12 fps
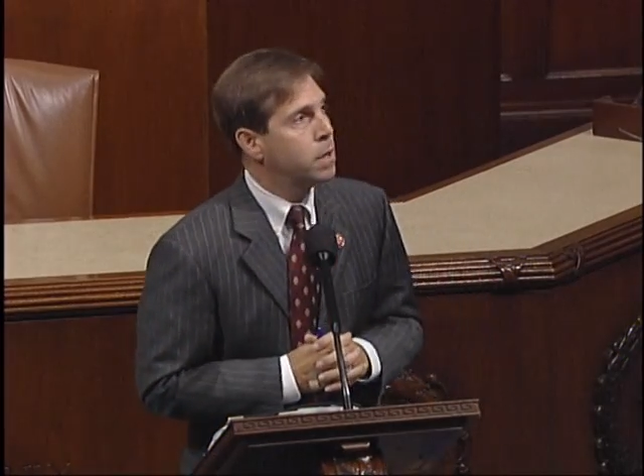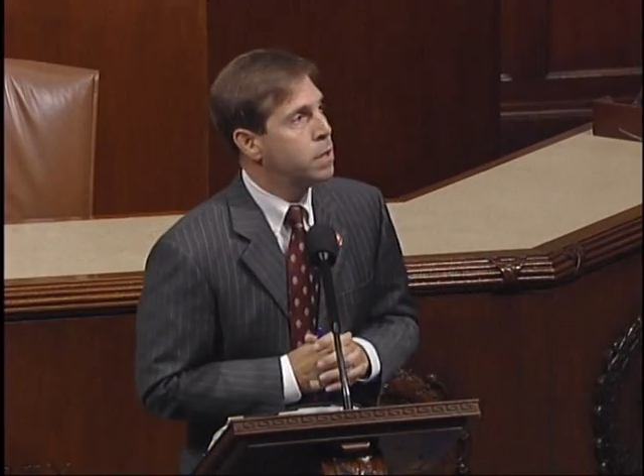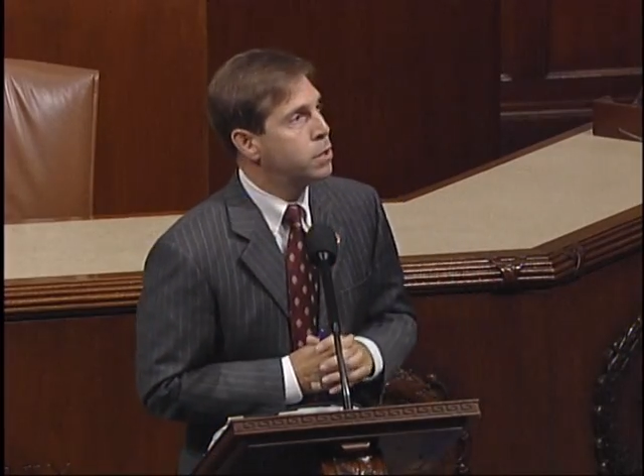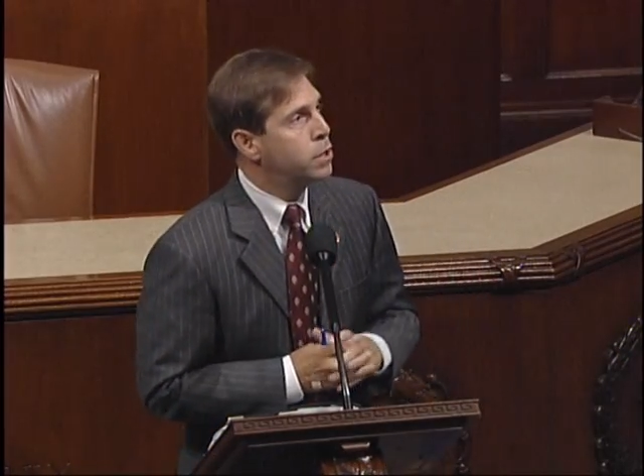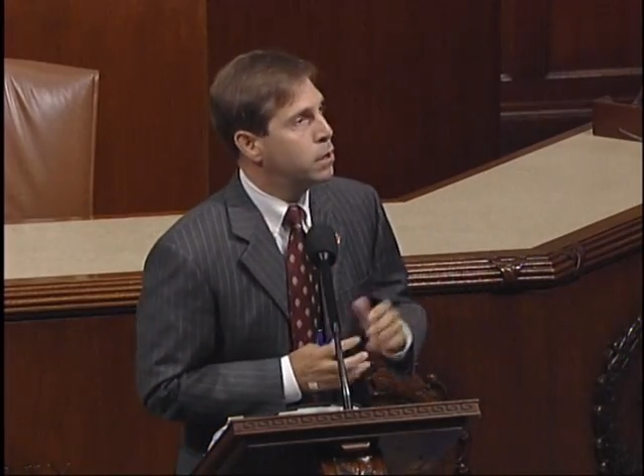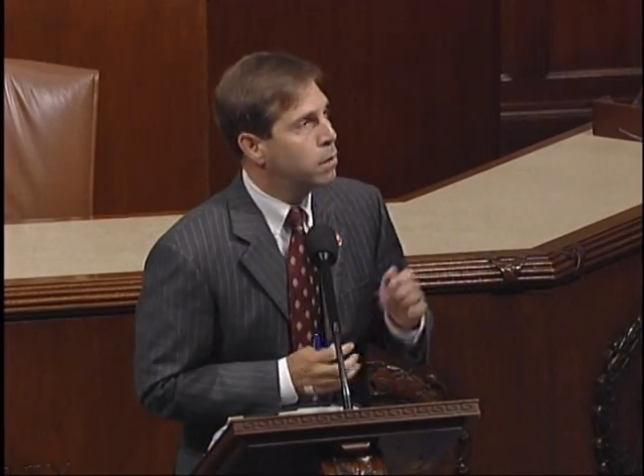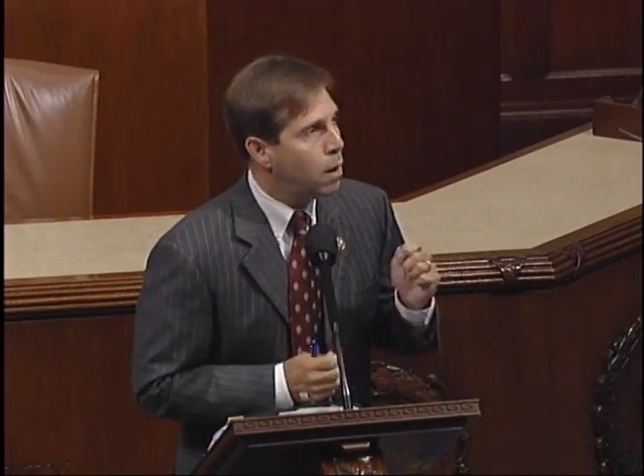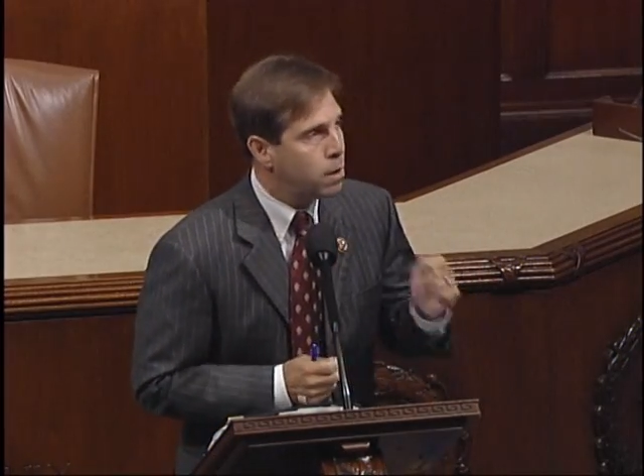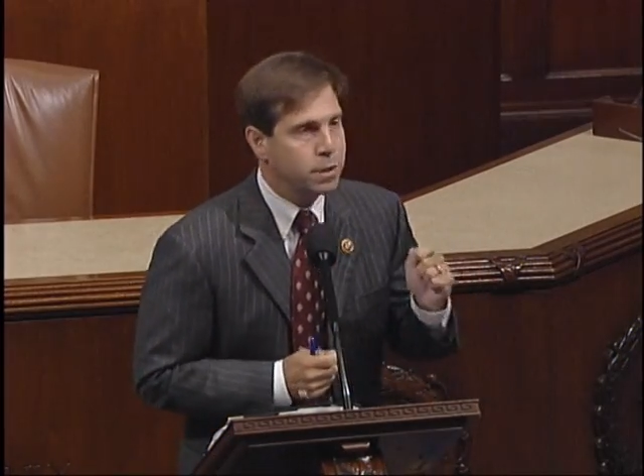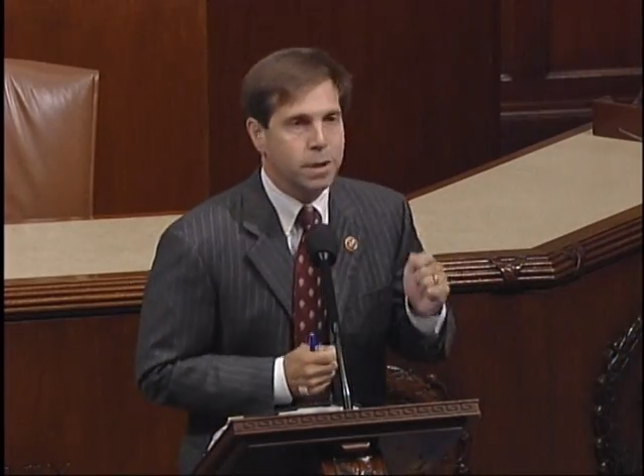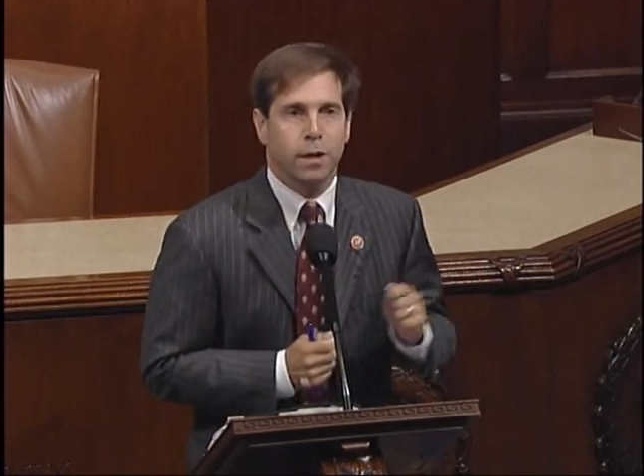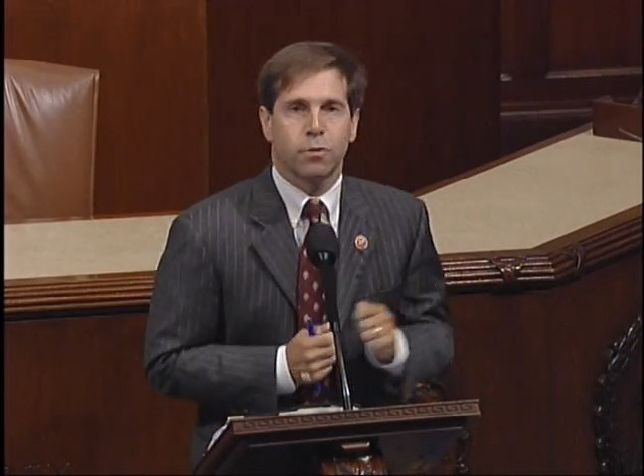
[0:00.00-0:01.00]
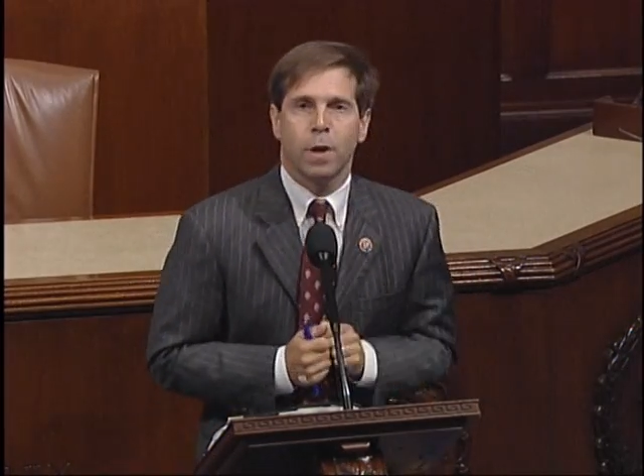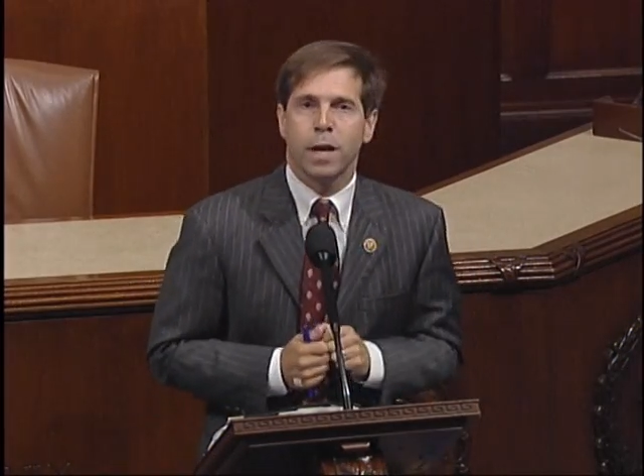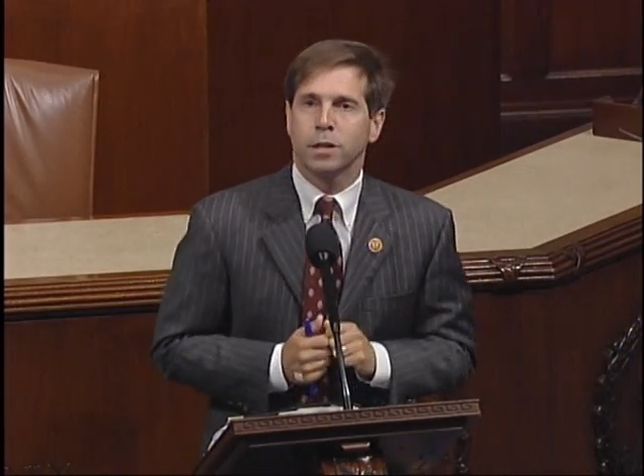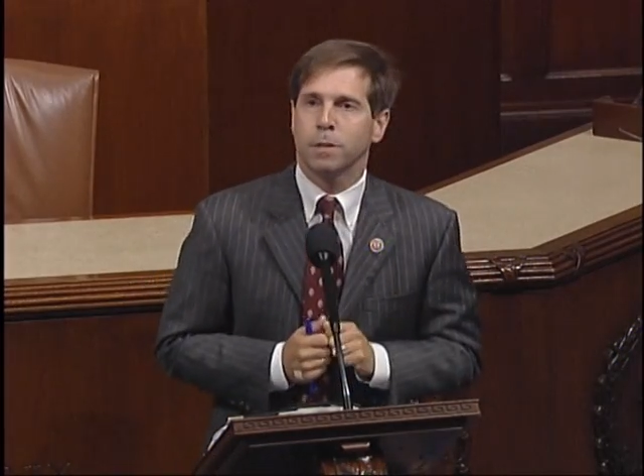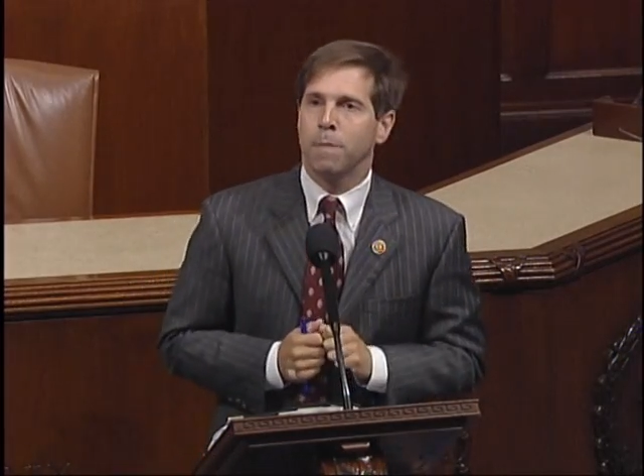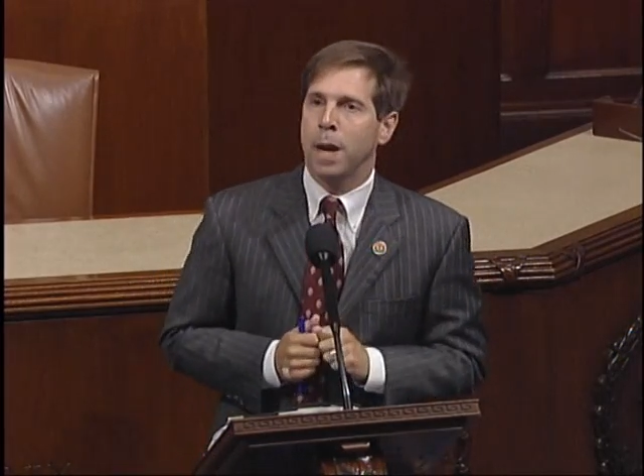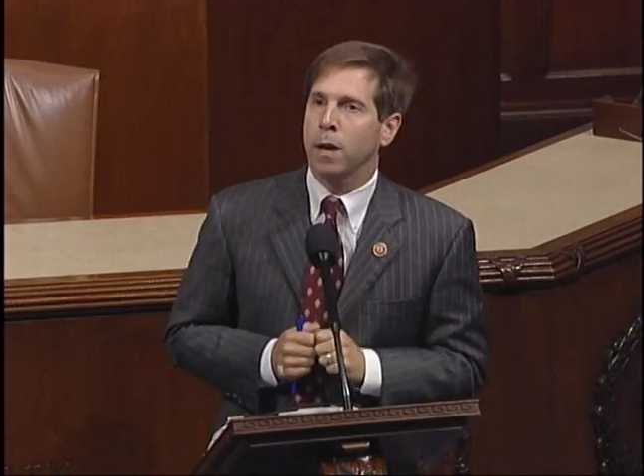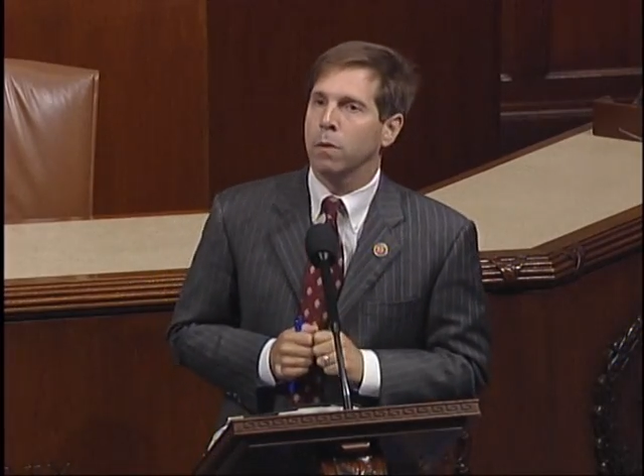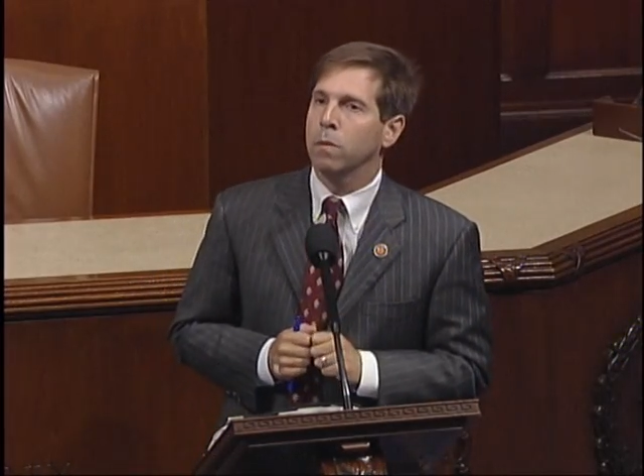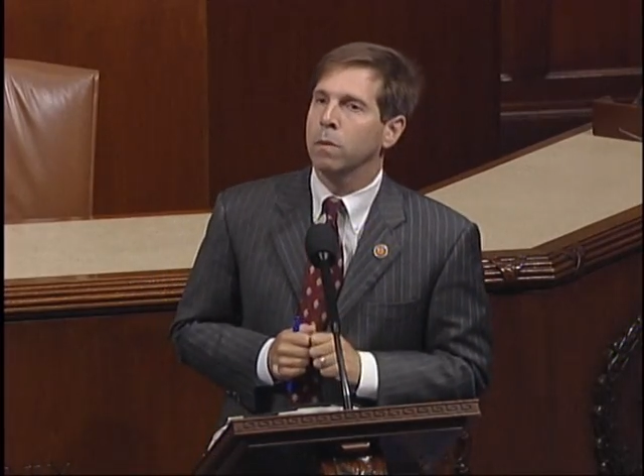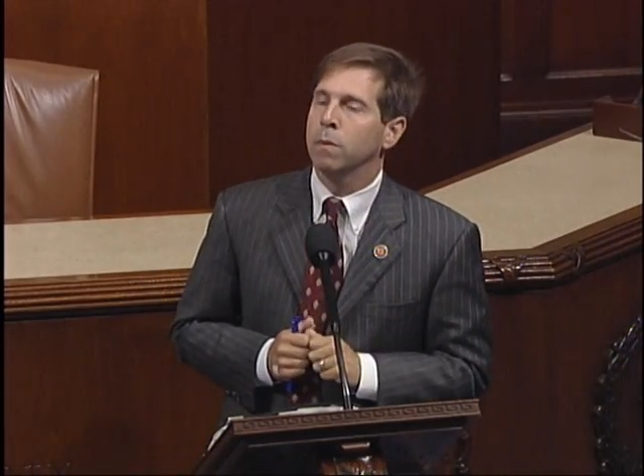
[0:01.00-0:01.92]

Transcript: She lost that tragic battle.